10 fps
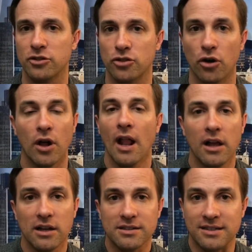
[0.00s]
So
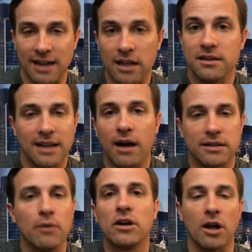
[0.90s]
Zidane,
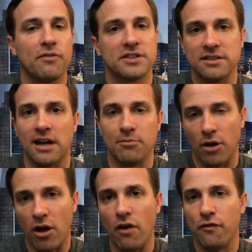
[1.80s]
that will come for Zidane,
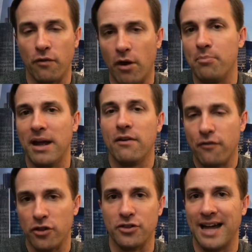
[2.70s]
but a bit
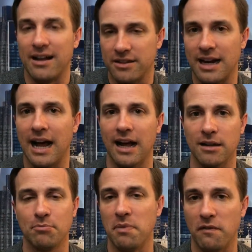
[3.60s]
further down the
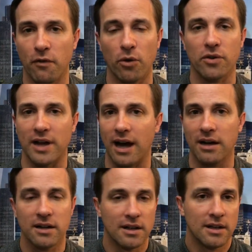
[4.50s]
line. Before
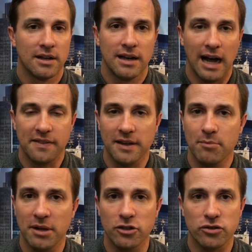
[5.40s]
that, I think
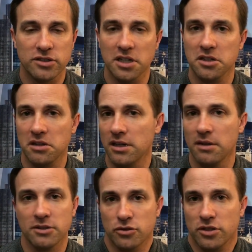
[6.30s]
it'd be interesting
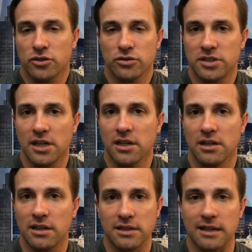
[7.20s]
to
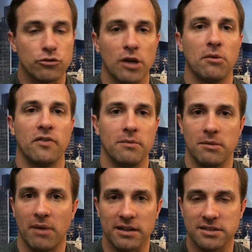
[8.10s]
see. They dream of him
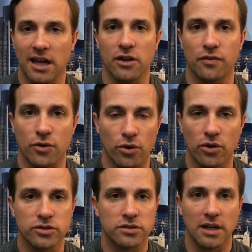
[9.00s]
in Marseille, of
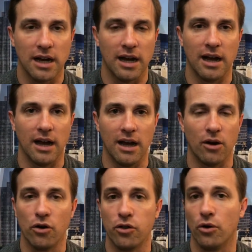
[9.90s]
course,
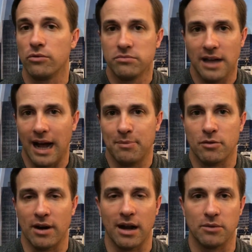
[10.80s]
although they're happy
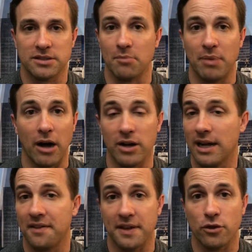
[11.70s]
right now with Sampaoli.
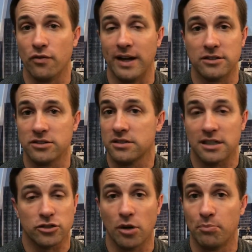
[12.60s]
I think Juventus
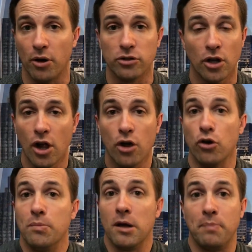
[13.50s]
at some point
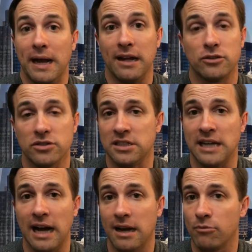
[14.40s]
could be appealing to
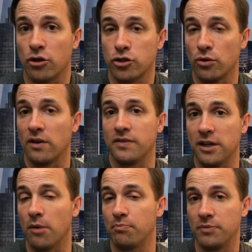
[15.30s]
Zidane. I'm not sure if
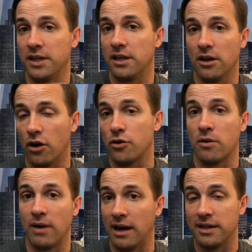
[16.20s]
the other
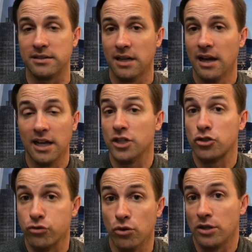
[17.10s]
around is
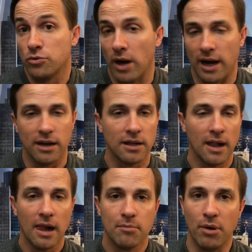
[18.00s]
true as well,
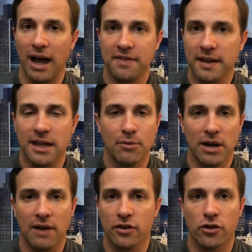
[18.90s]
but I think he will
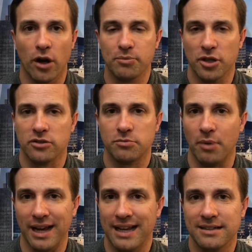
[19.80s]
have other options.
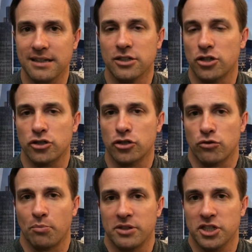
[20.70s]
But he's in such a
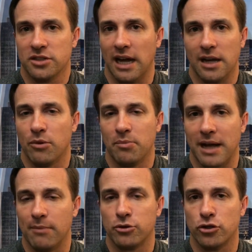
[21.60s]
strong position that he will be
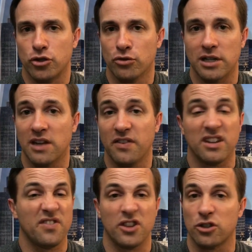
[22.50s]
able to choose, and even
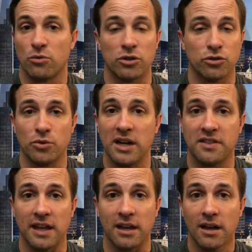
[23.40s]
if he doesn't want to do
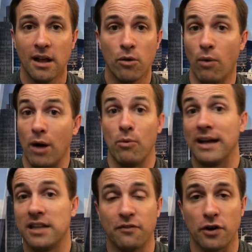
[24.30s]
anything while
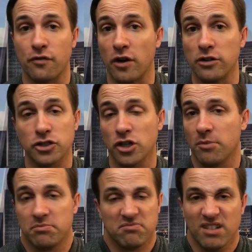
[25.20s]
waiting for the France
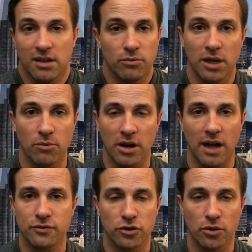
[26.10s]
job, he won't
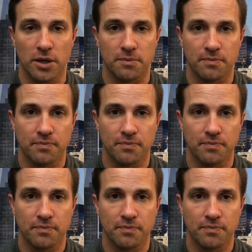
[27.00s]
have to do it.